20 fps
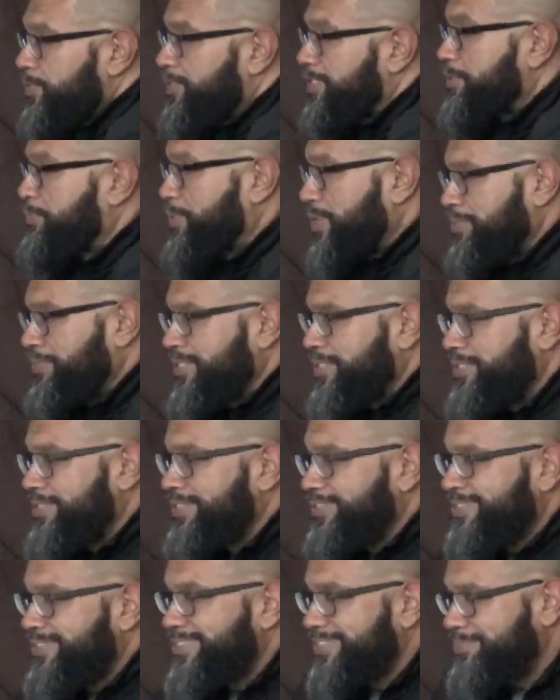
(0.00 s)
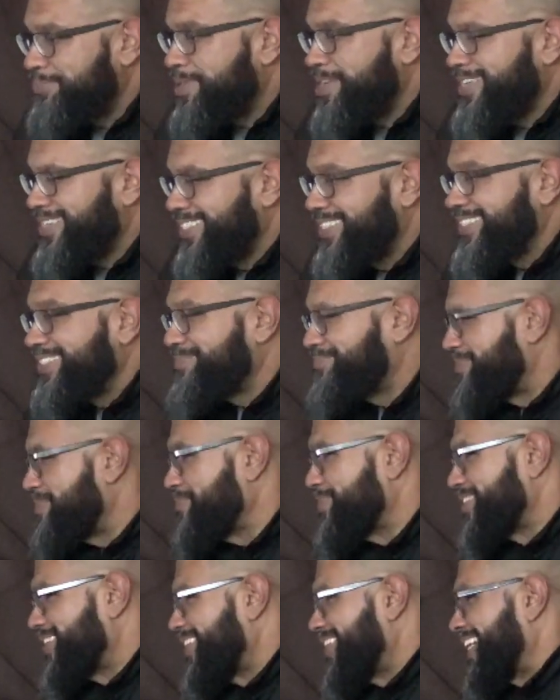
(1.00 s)
Which is probably smart because
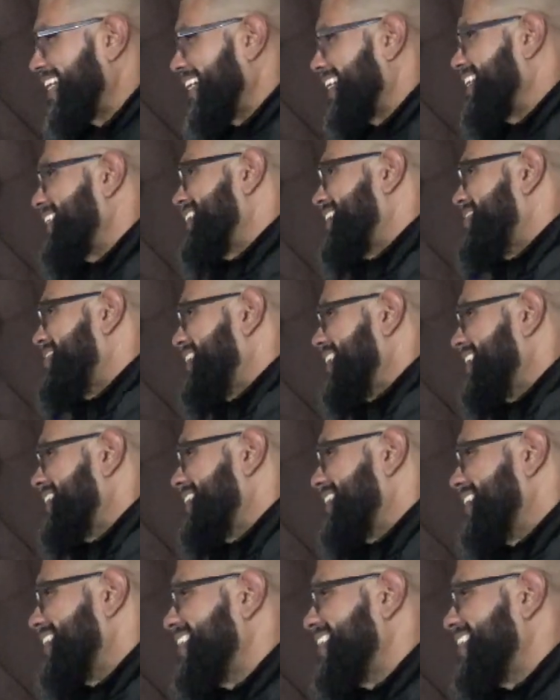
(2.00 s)
people are like nobody.